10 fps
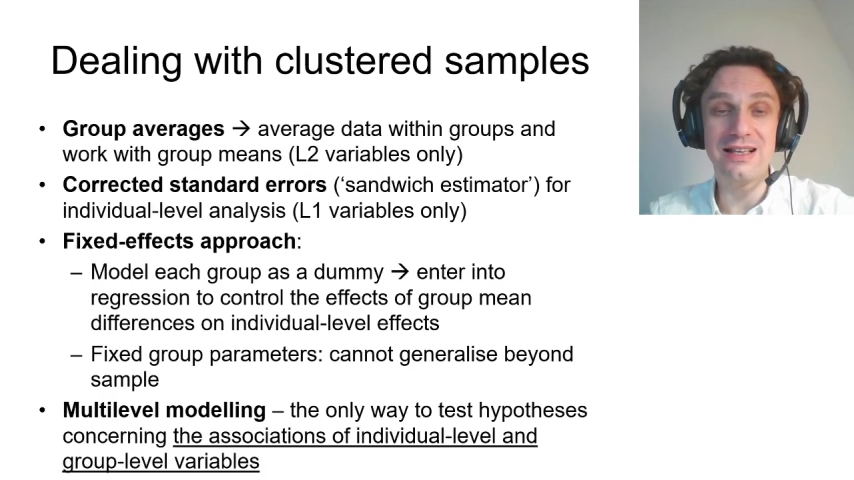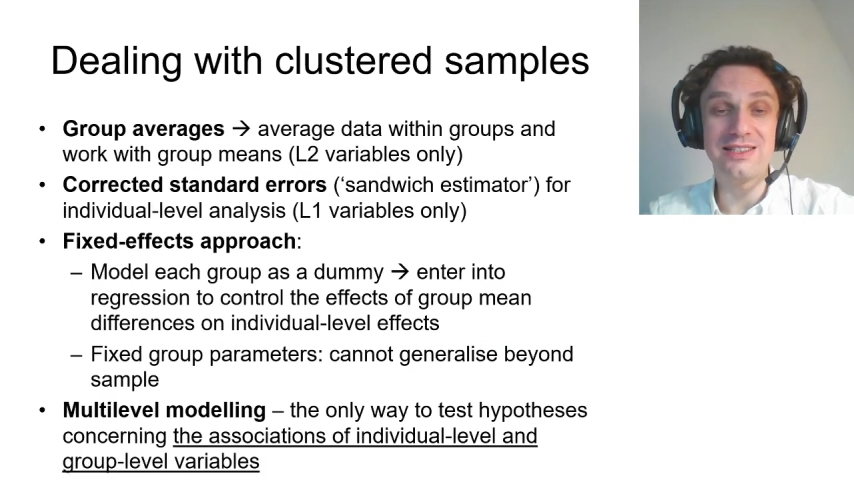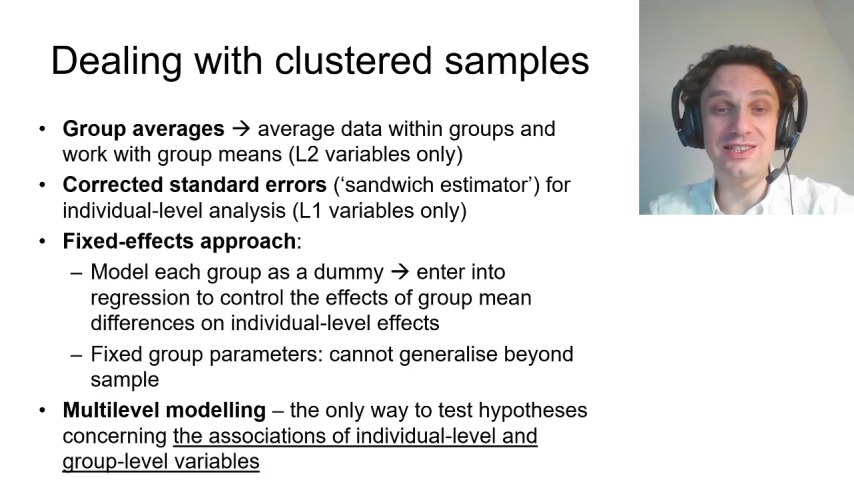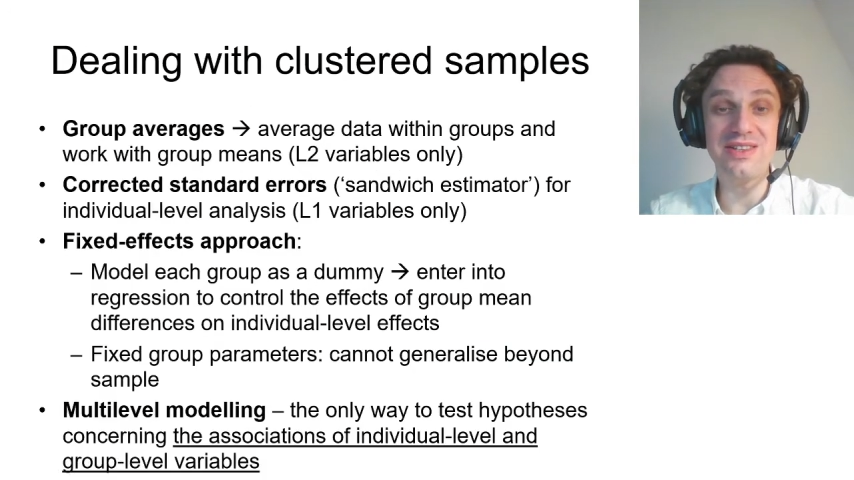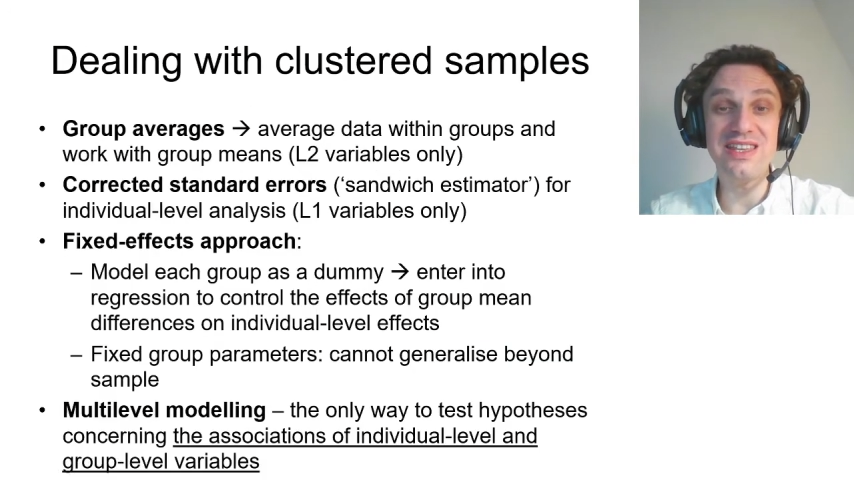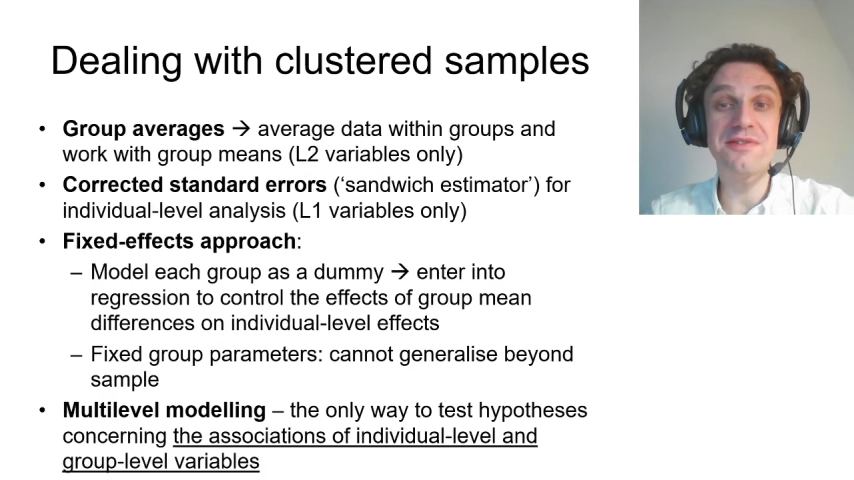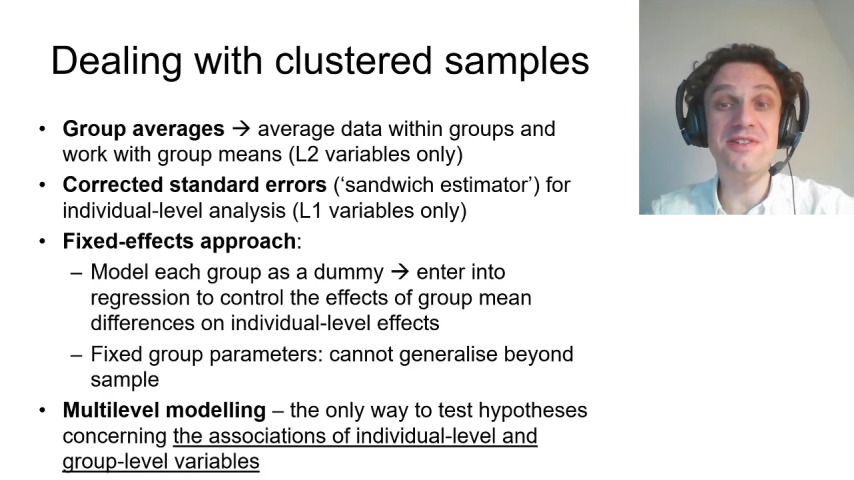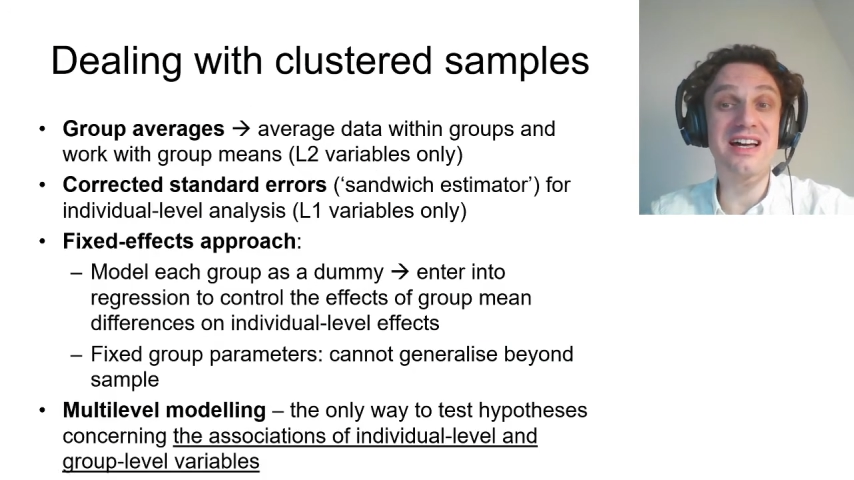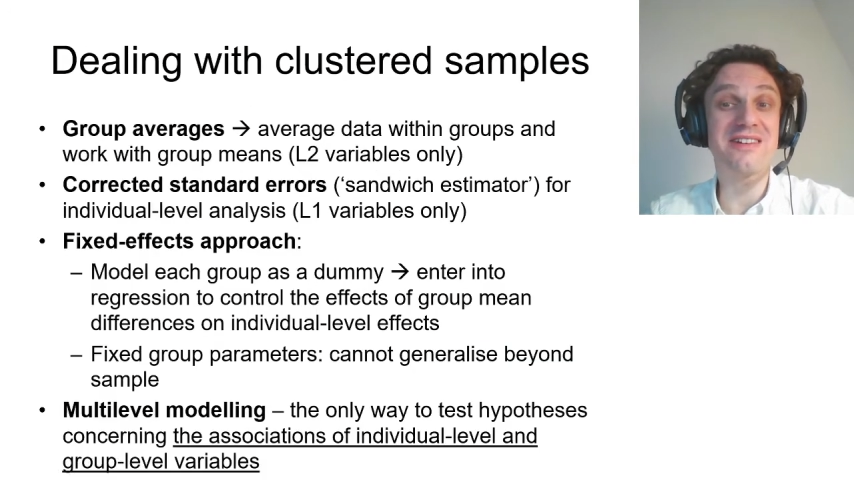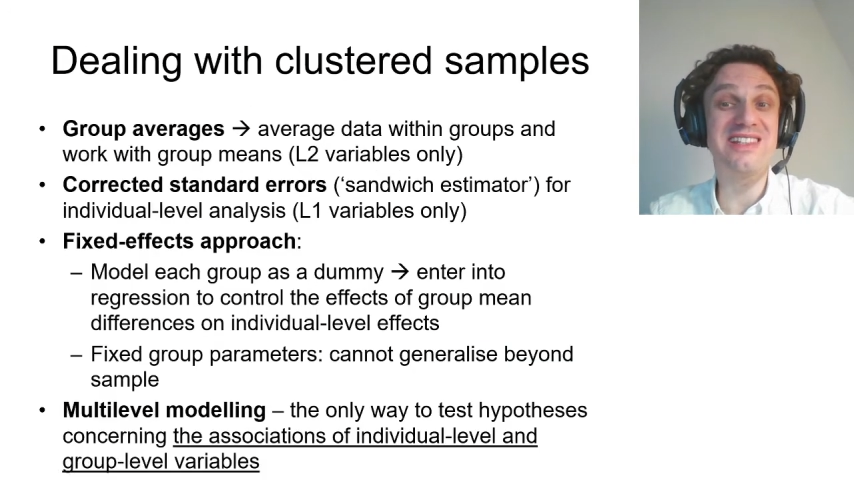So if you
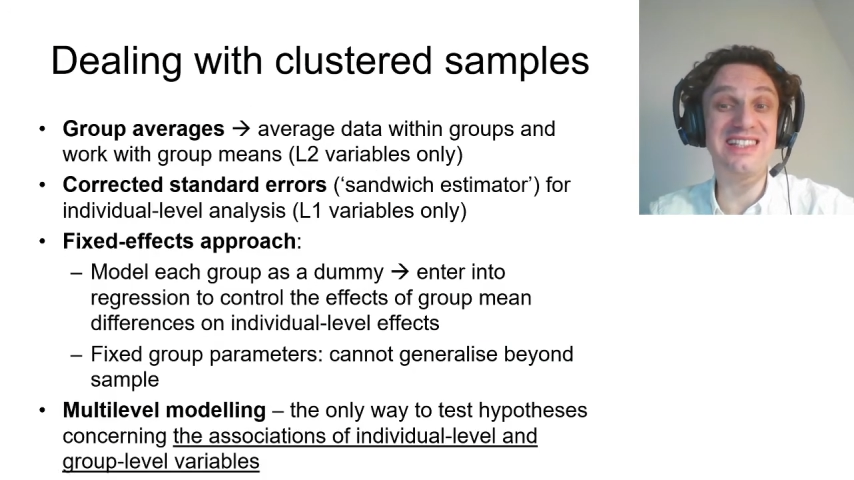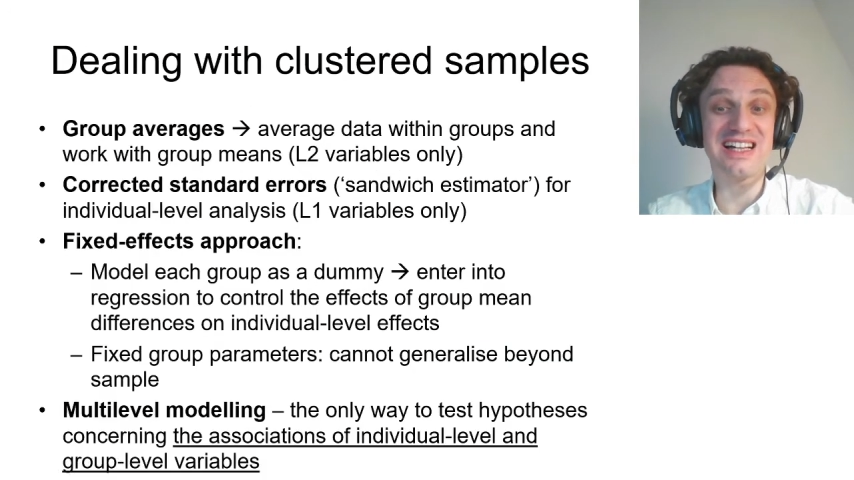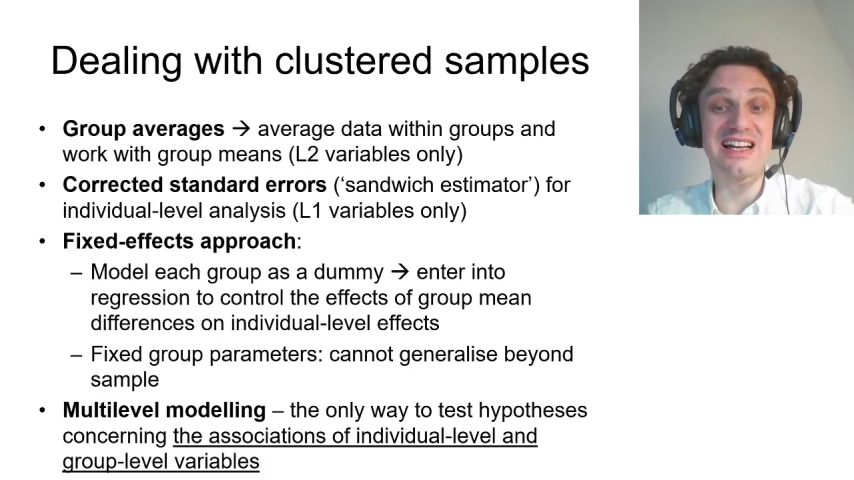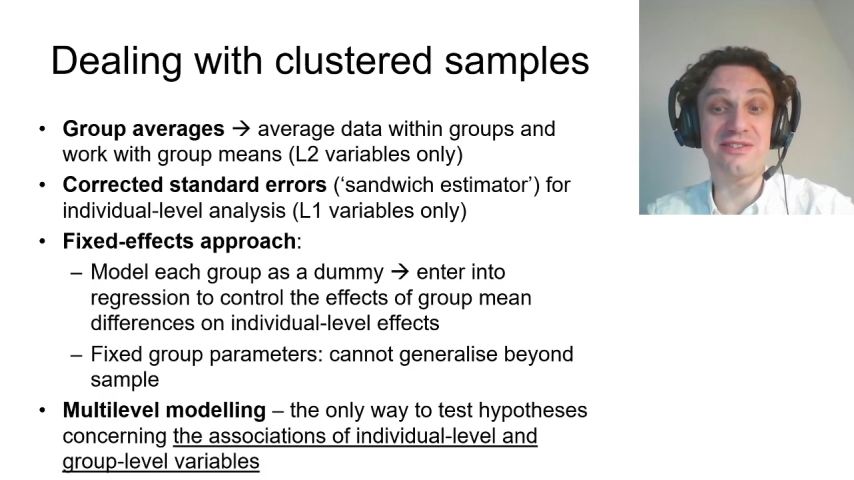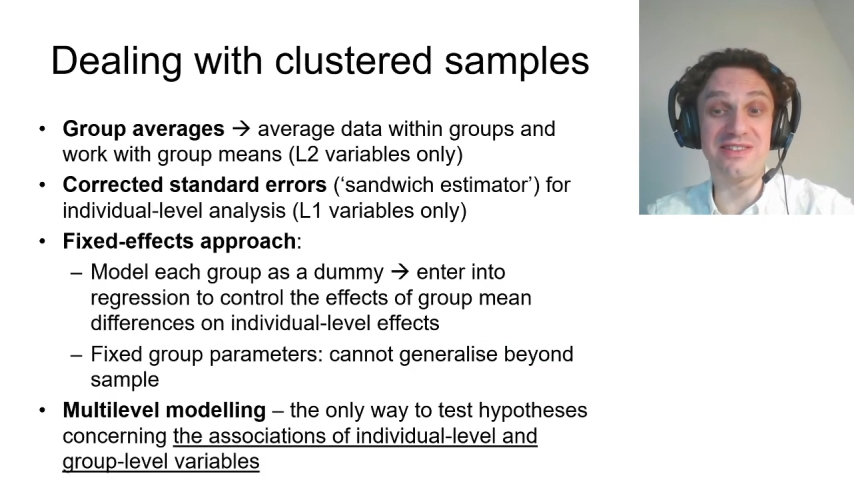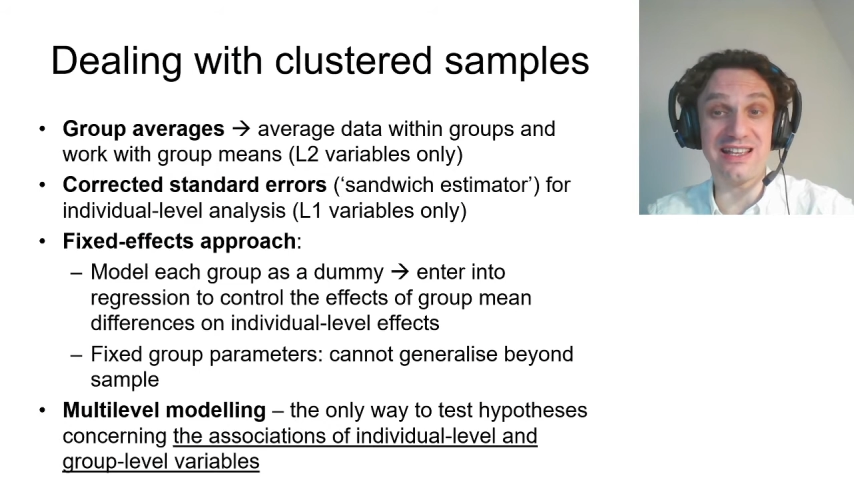have this kind of